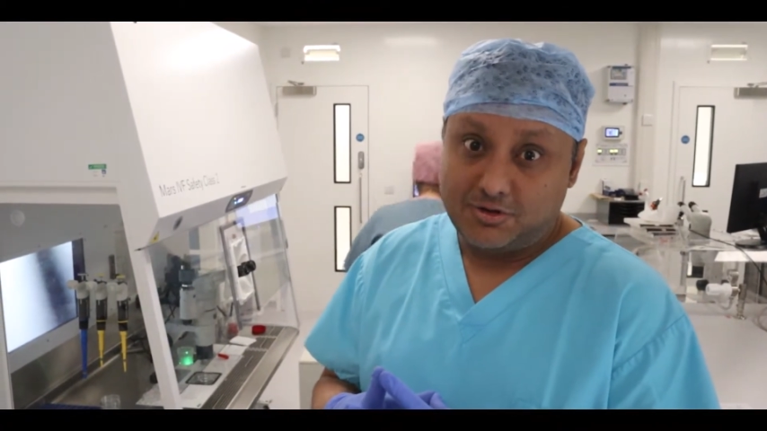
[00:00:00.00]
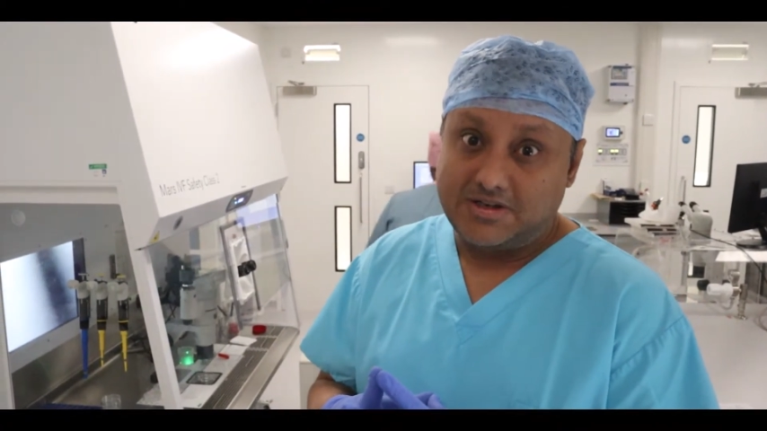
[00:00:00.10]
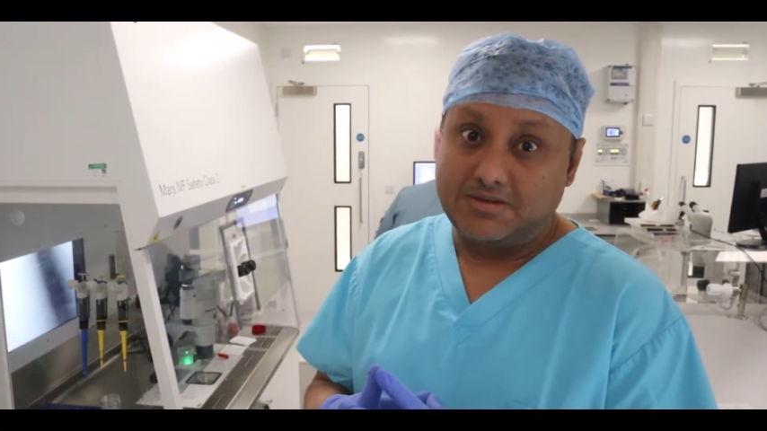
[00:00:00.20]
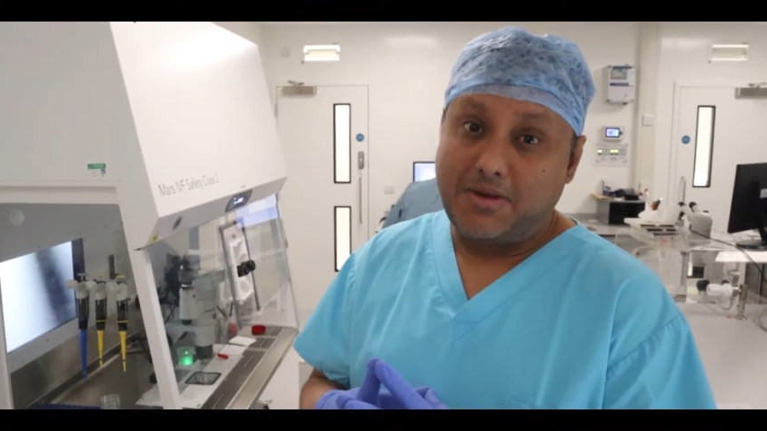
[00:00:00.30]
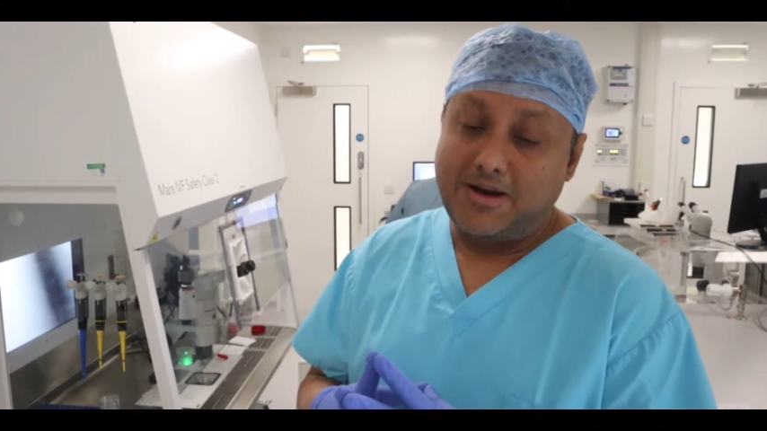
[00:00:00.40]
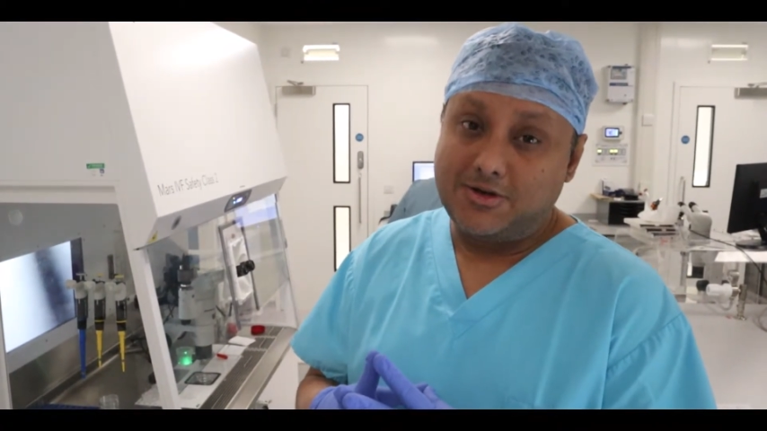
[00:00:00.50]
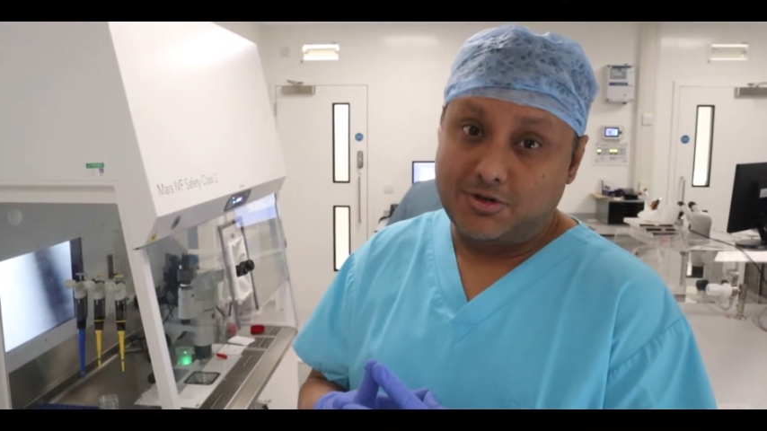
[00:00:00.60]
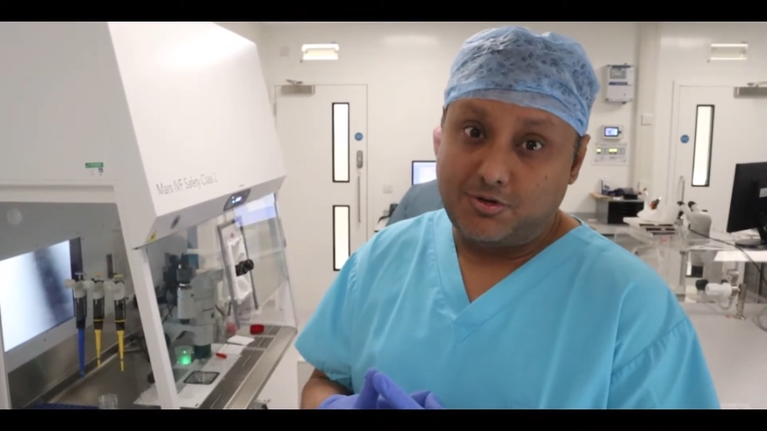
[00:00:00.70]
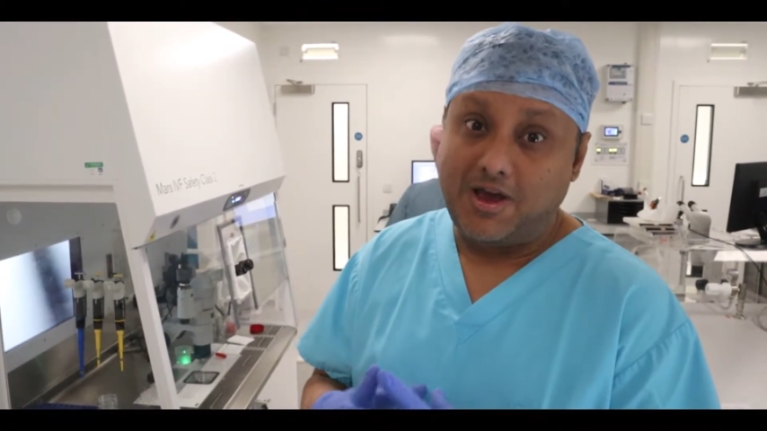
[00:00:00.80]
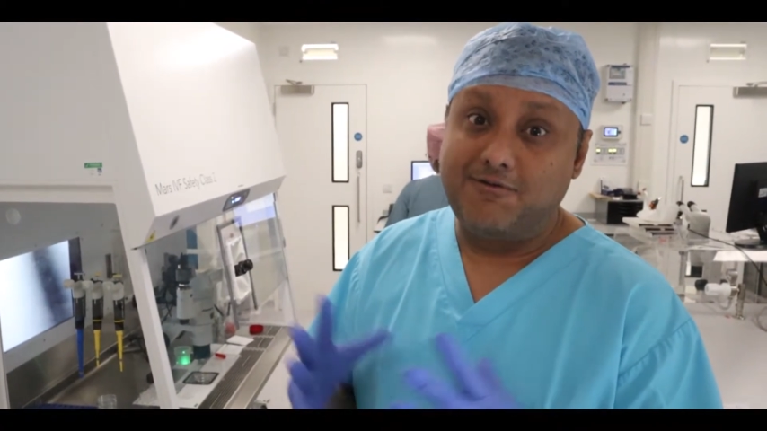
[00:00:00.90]
She's managed
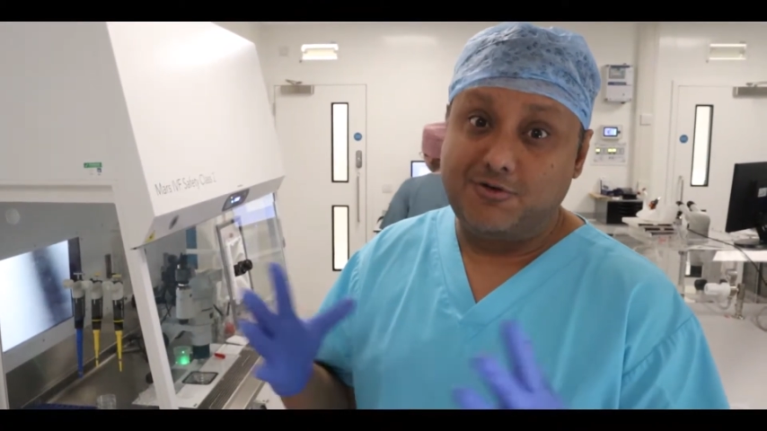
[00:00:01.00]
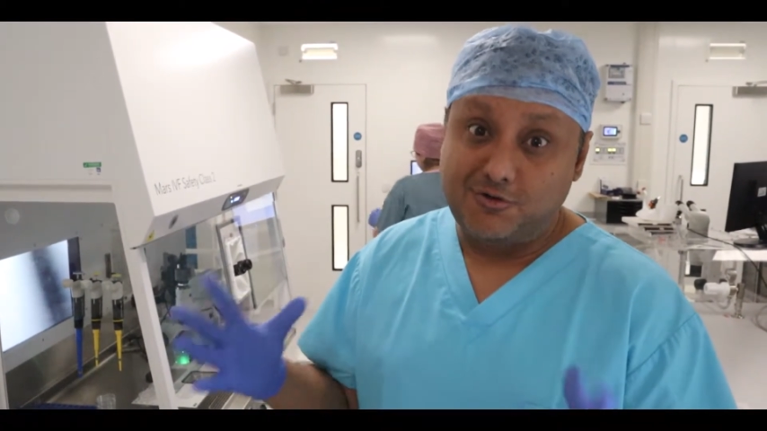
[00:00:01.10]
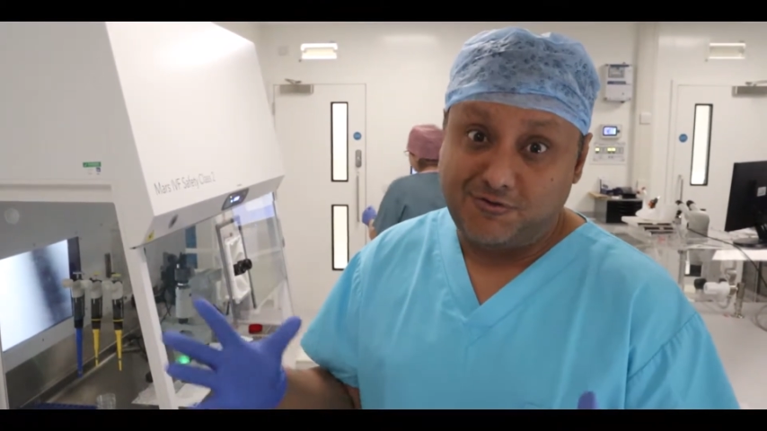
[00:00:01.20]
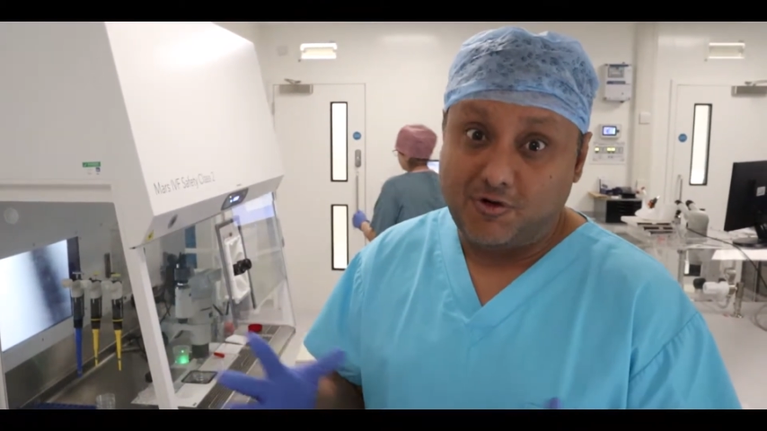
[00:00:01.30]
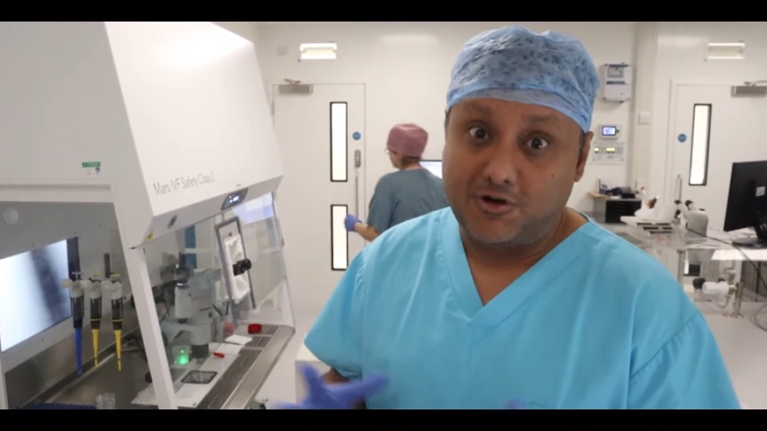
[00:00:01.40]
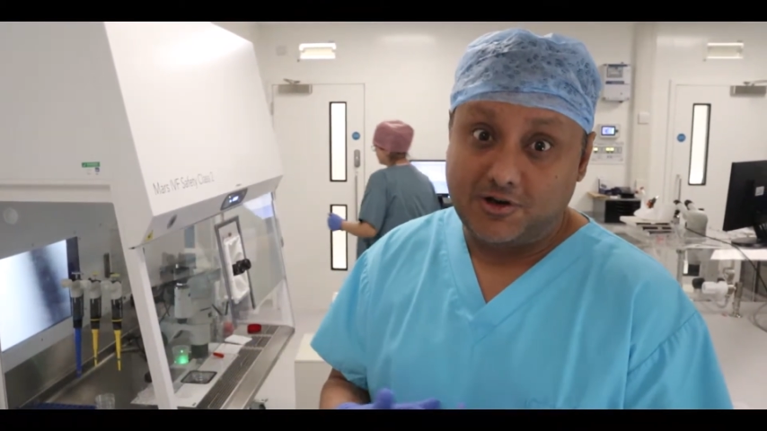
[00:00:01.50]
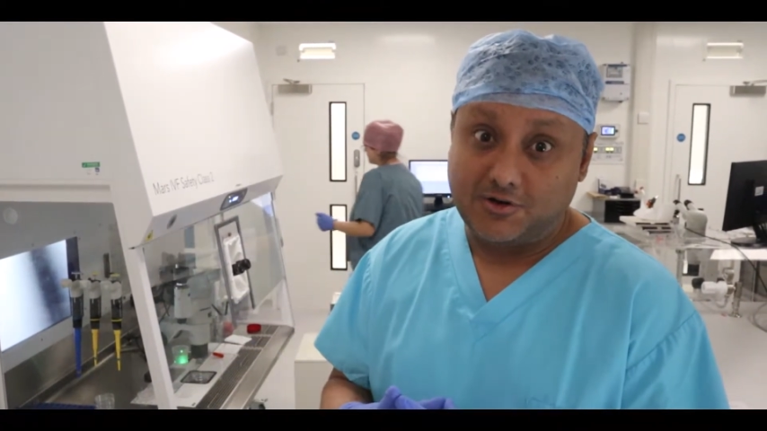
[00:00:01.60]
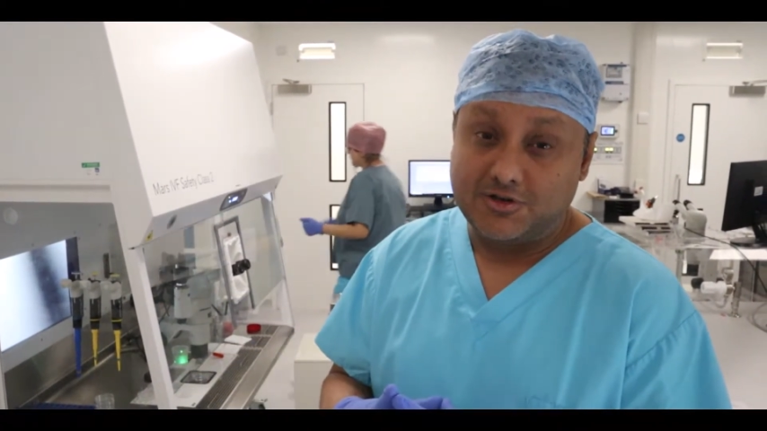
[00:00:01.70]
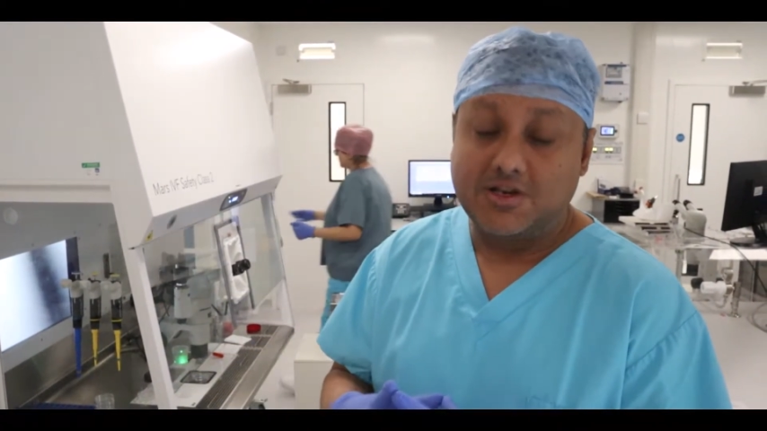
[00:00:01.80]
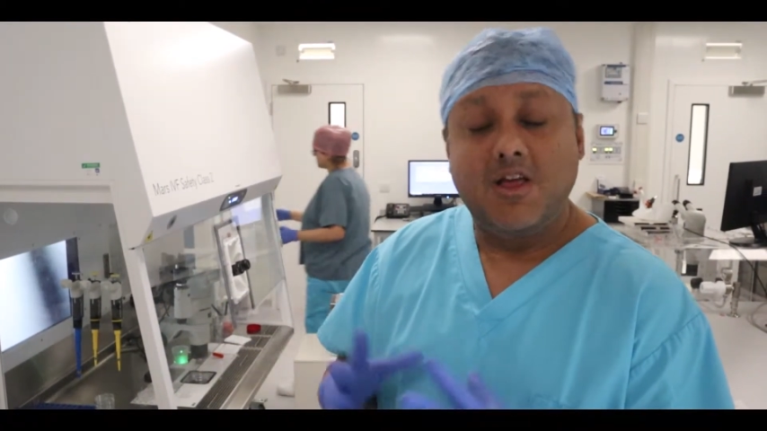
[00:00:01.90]
to have 2
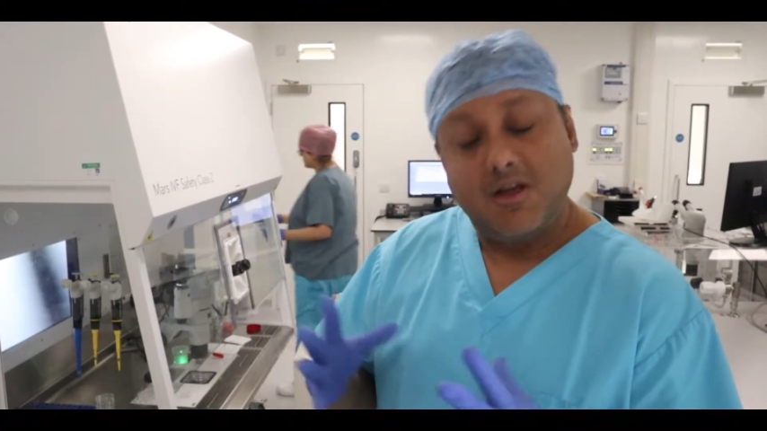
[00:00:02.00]
follicles.